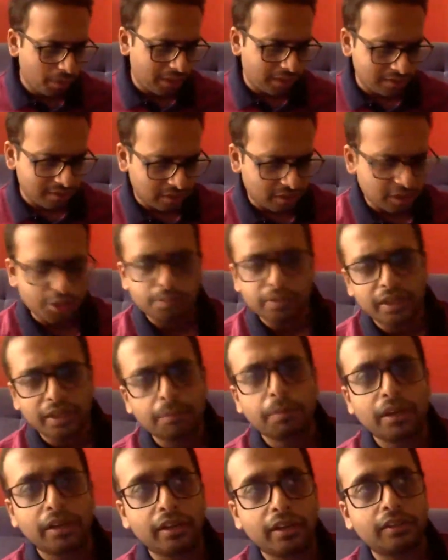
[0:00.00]
had my
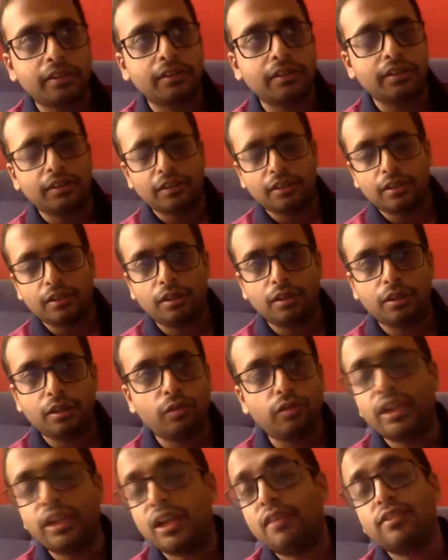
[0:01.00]
roommate as a Kashmiri Pandit,
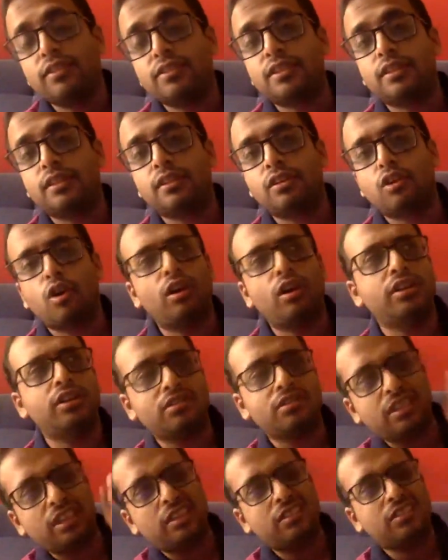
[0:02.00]
when I was
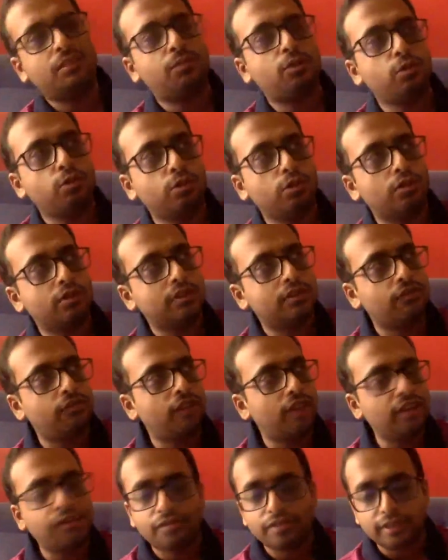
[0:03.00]
in college, like from
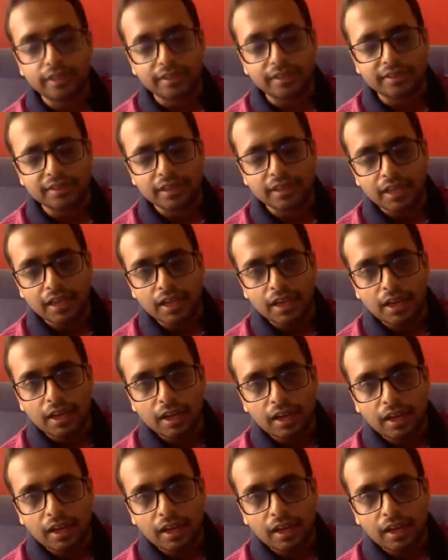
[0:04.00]
2005-6. He